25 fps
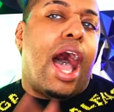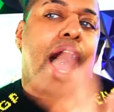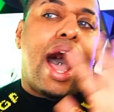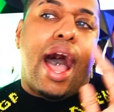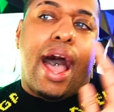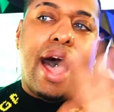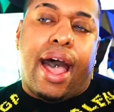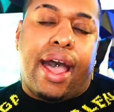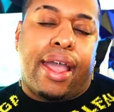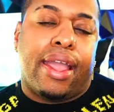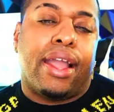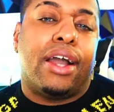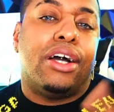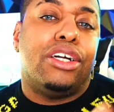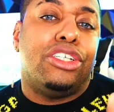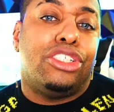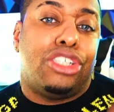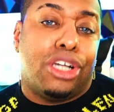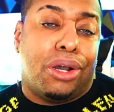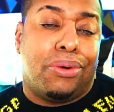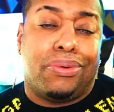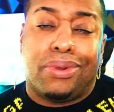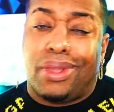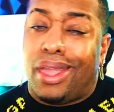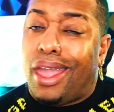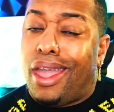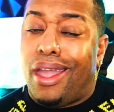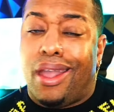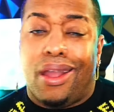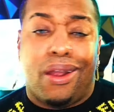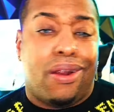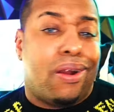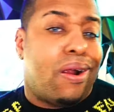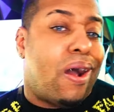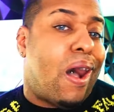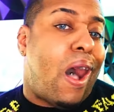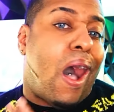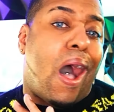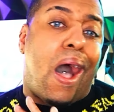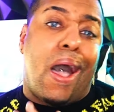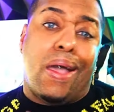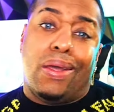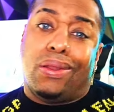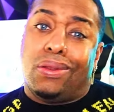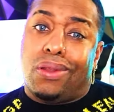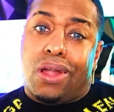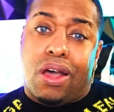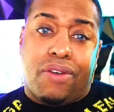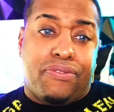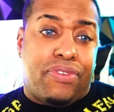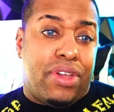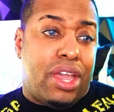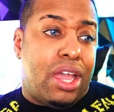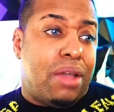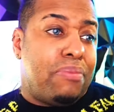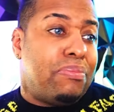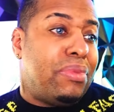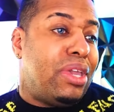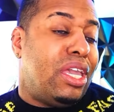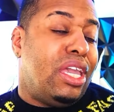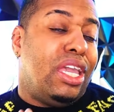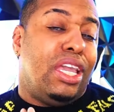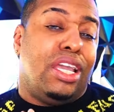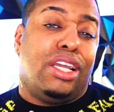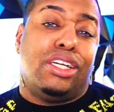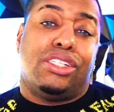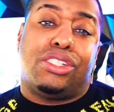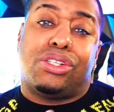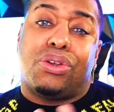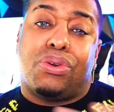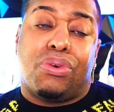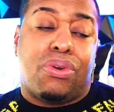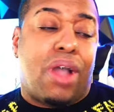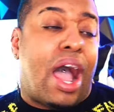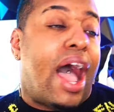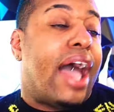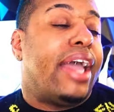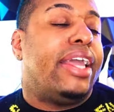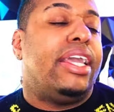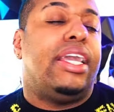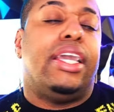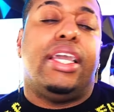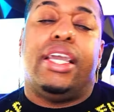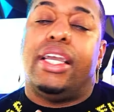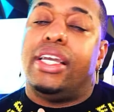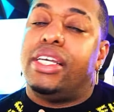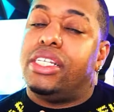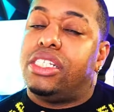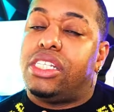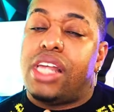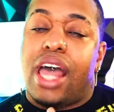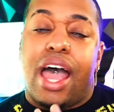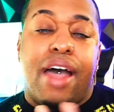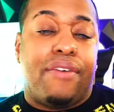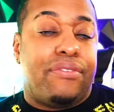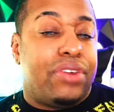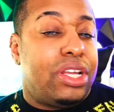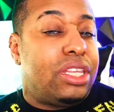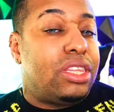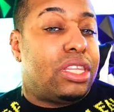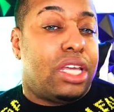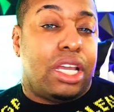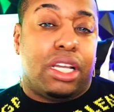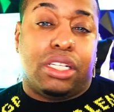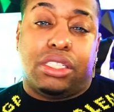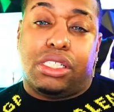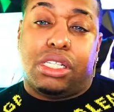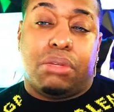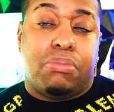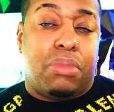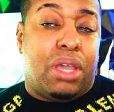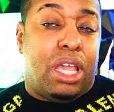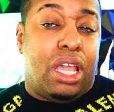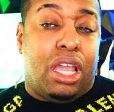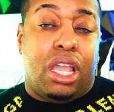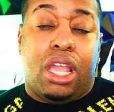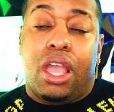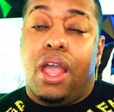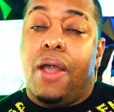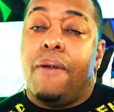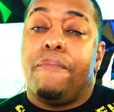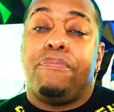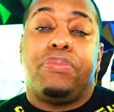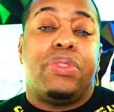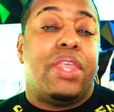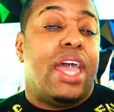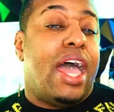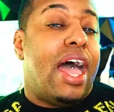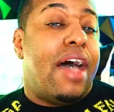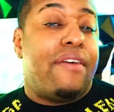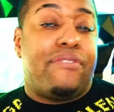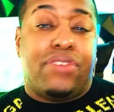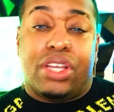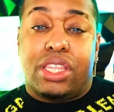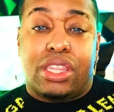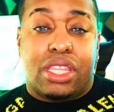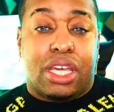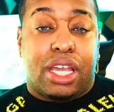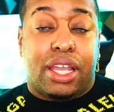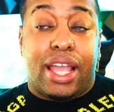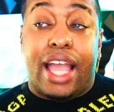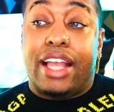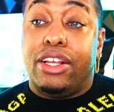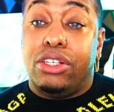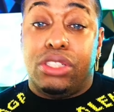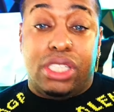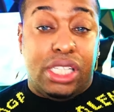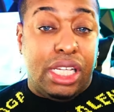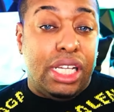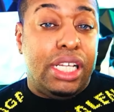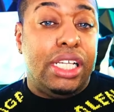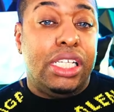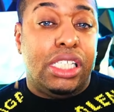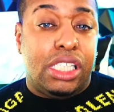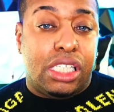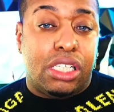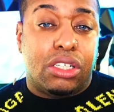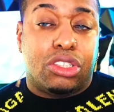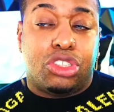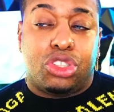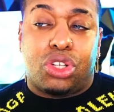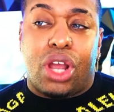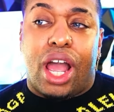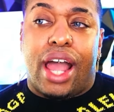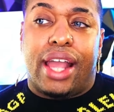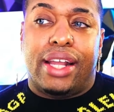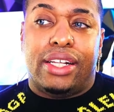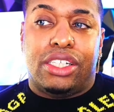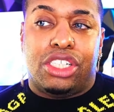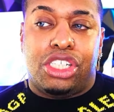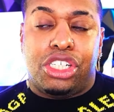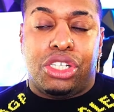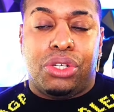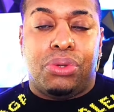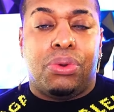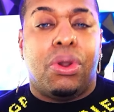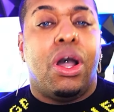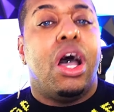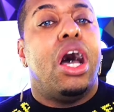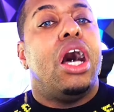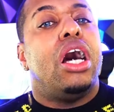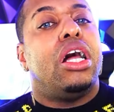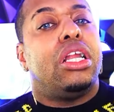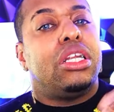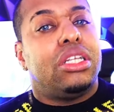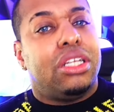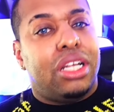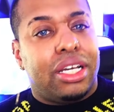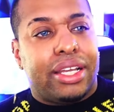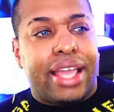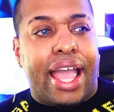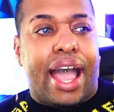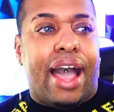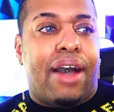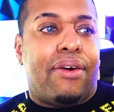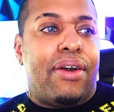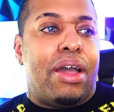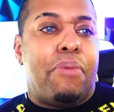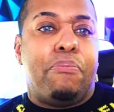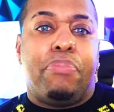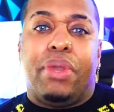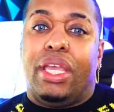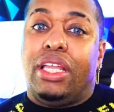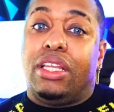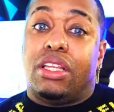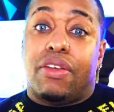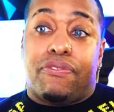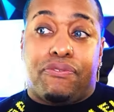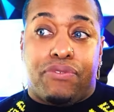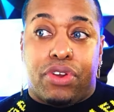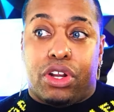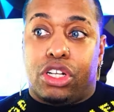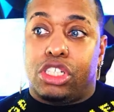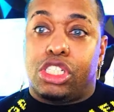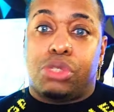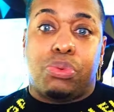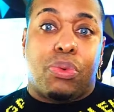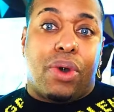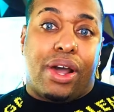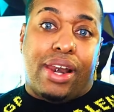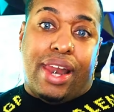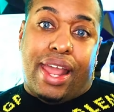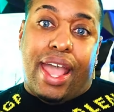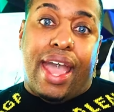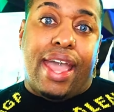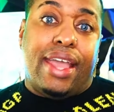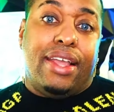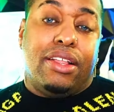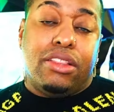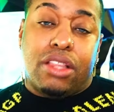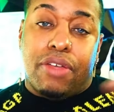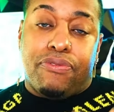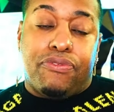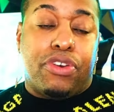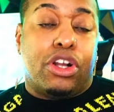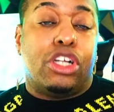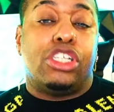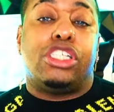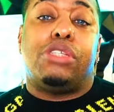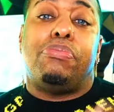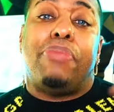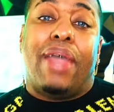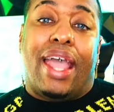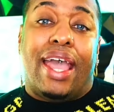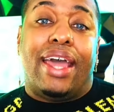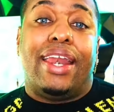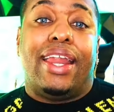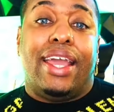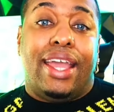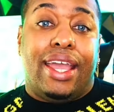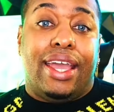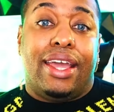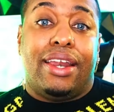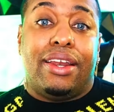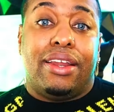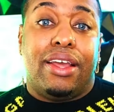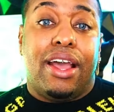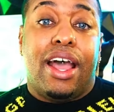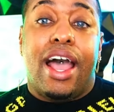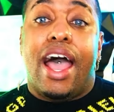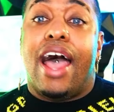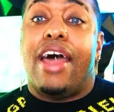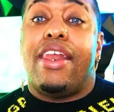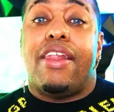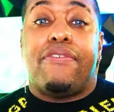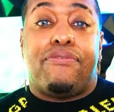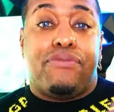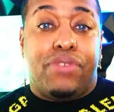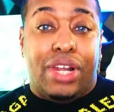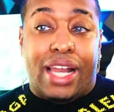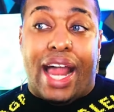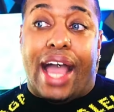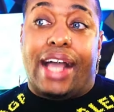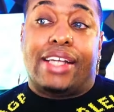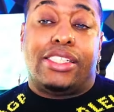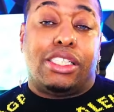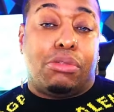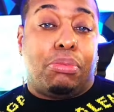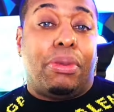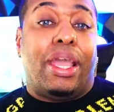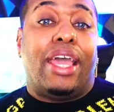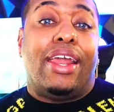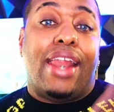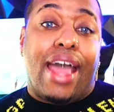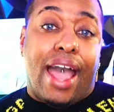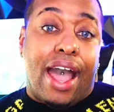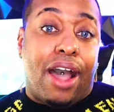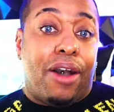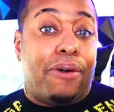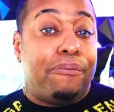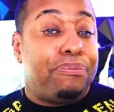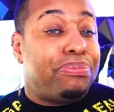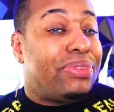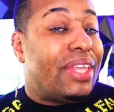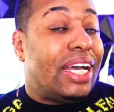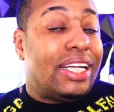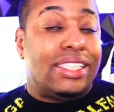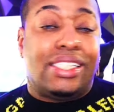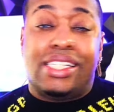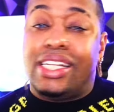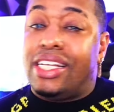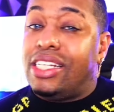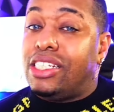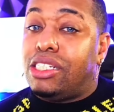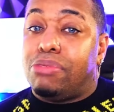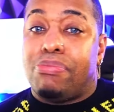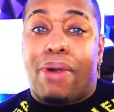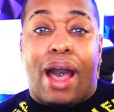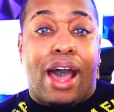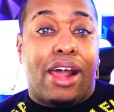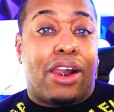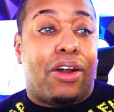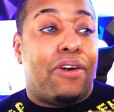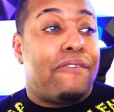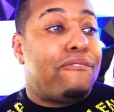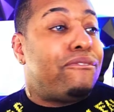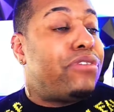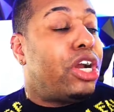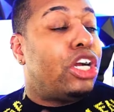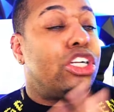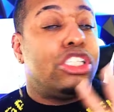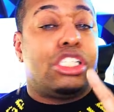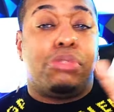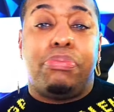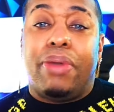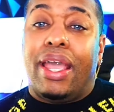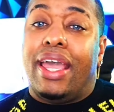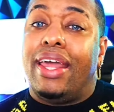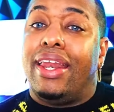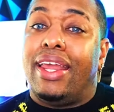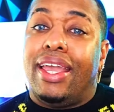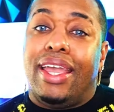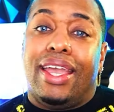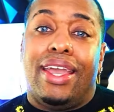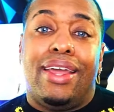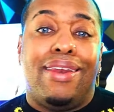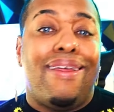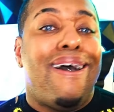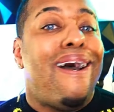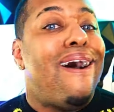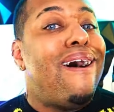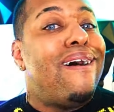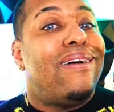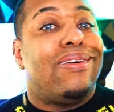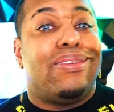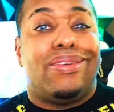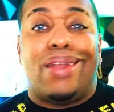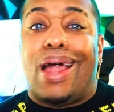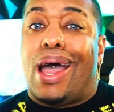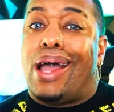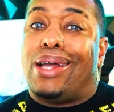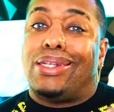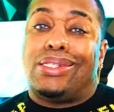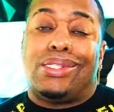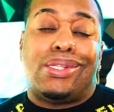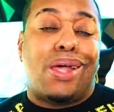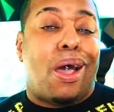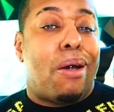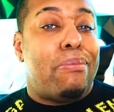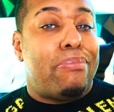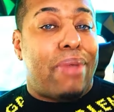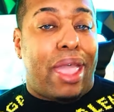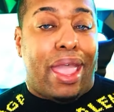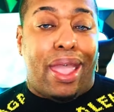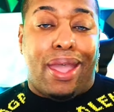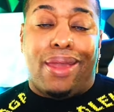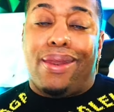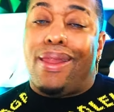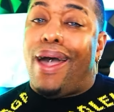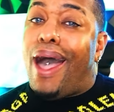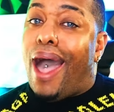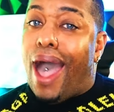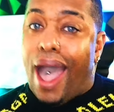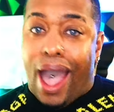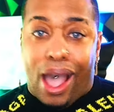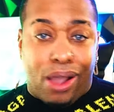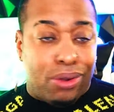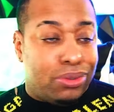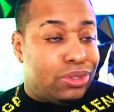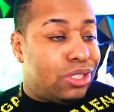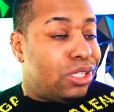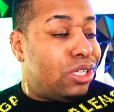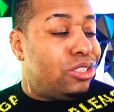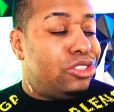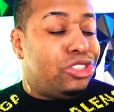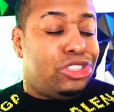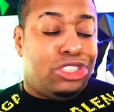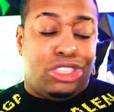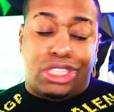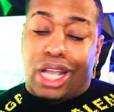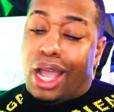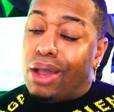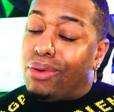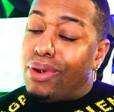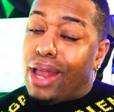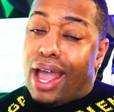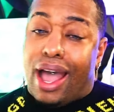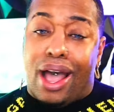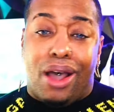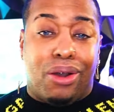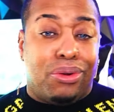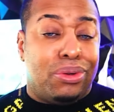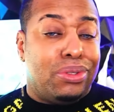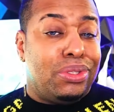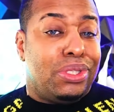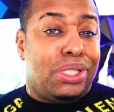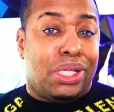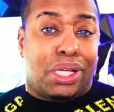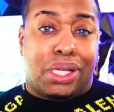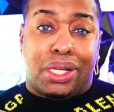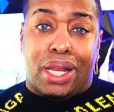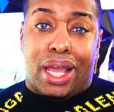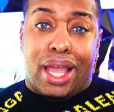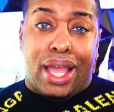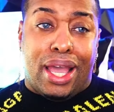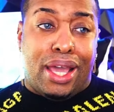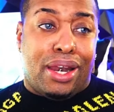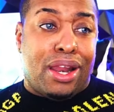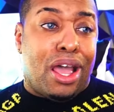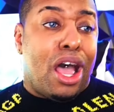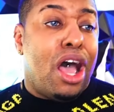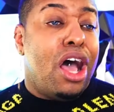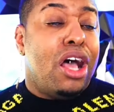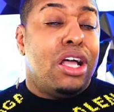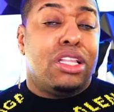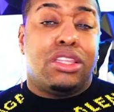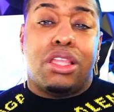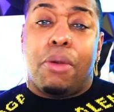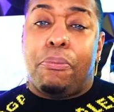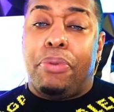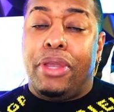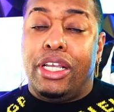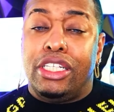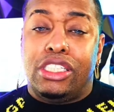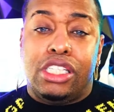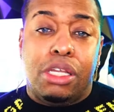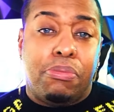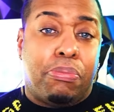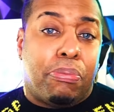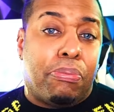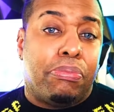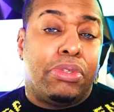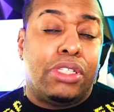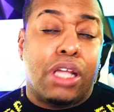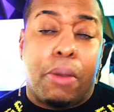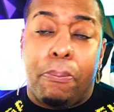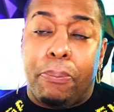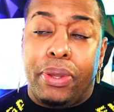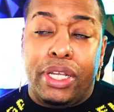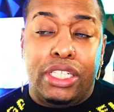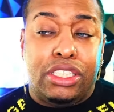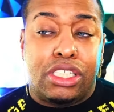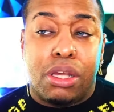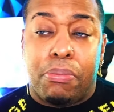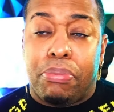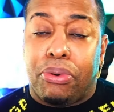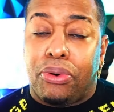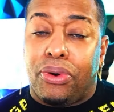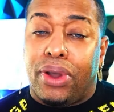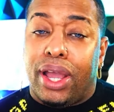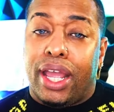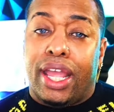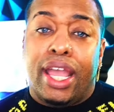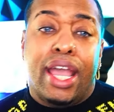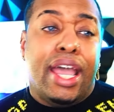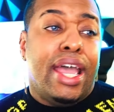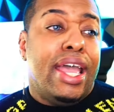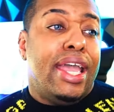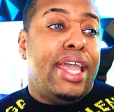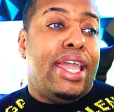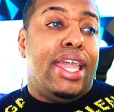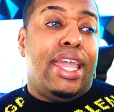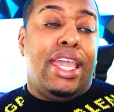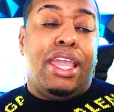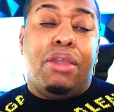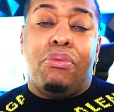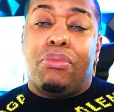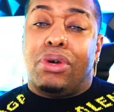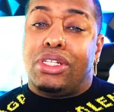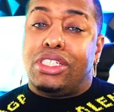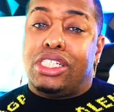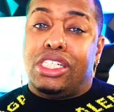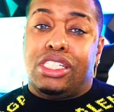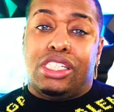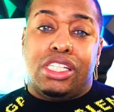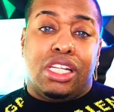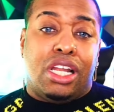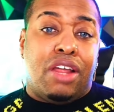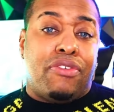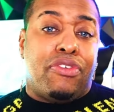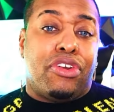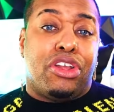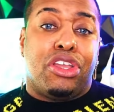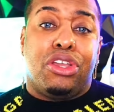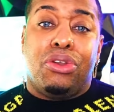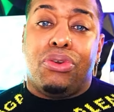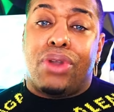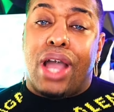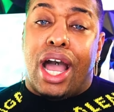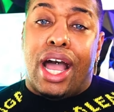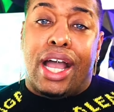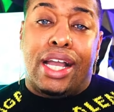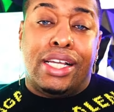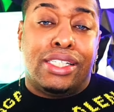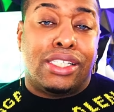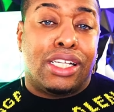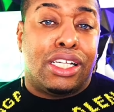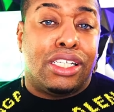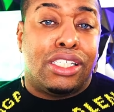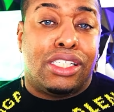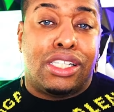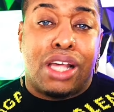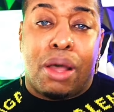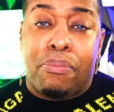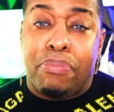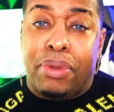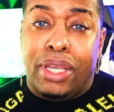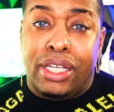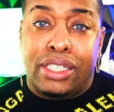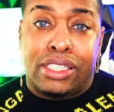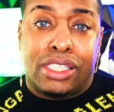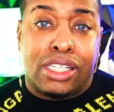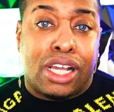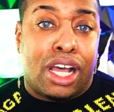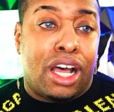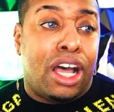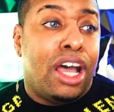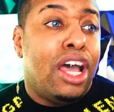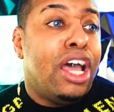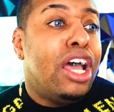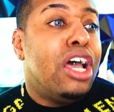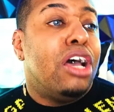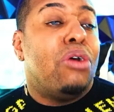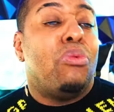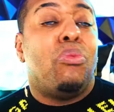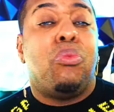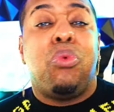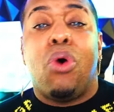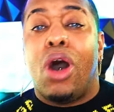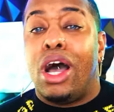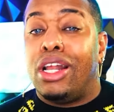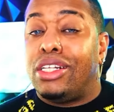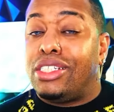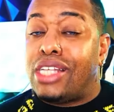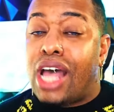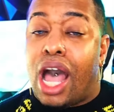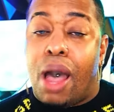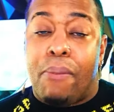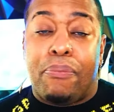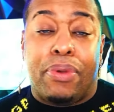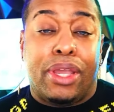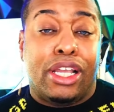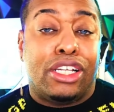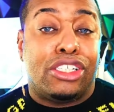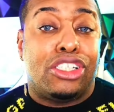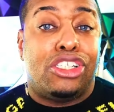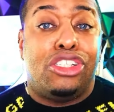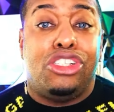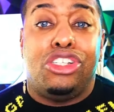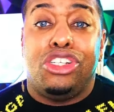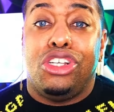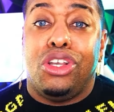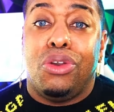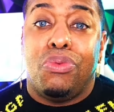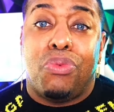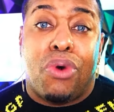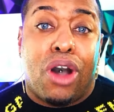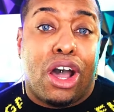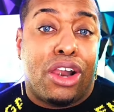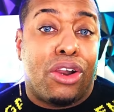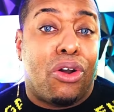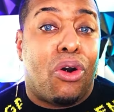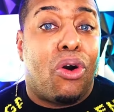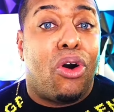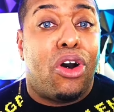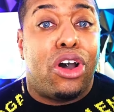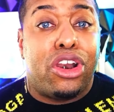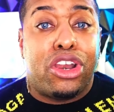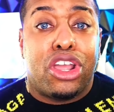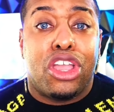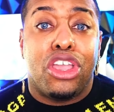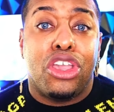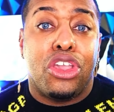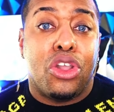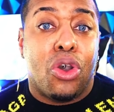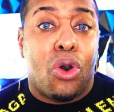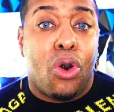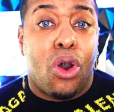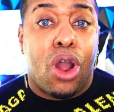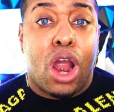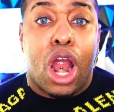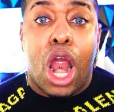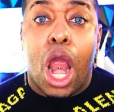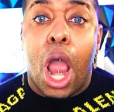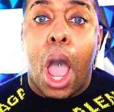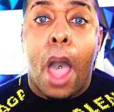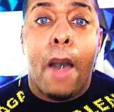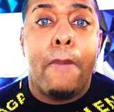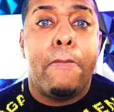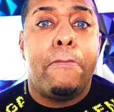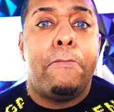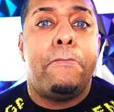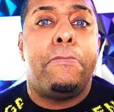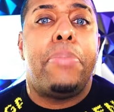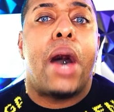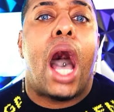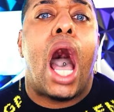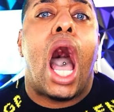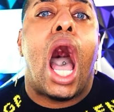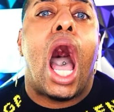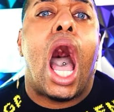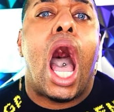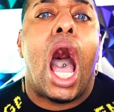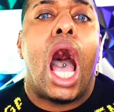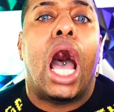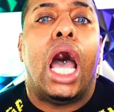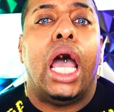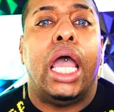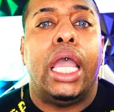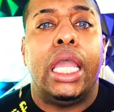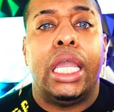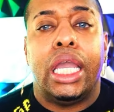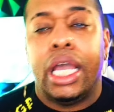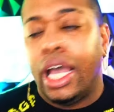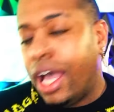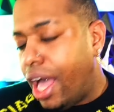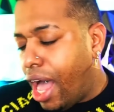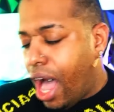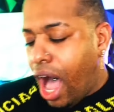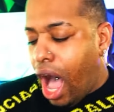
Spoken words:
I don't care. I love him. He is everything to me. Everything. And you see, he's still trying to look out and be the first one, the first man in and the last man out. That's his motto. First man in, last man out. Shout out to Glenn, the pizza boy. He wants to deliver you guys some pizza. What toppings do you want on your pie?